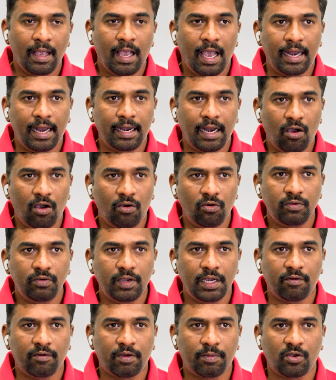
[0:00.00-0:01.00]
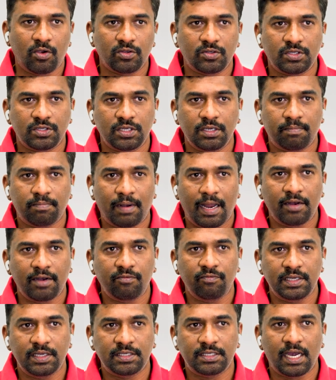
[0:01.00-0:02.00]
And now in our processing
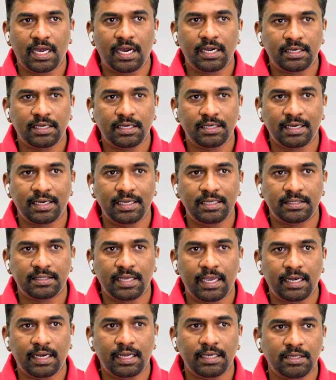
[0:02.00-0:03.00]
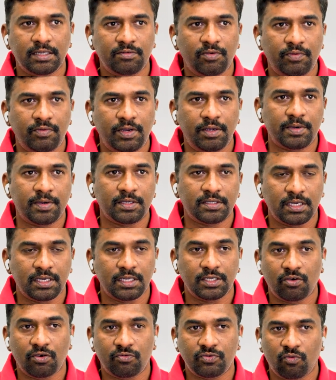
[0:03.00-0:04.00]
plant, we started recycling the
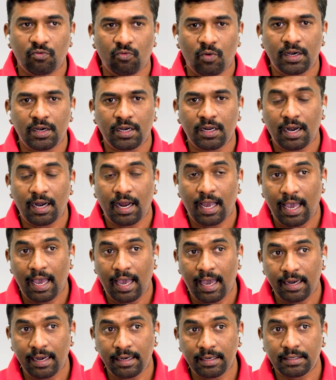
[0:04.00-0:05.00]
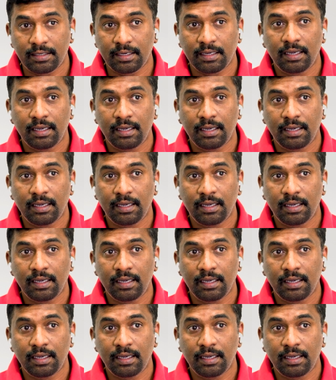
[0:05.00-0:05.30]
50% of the water, and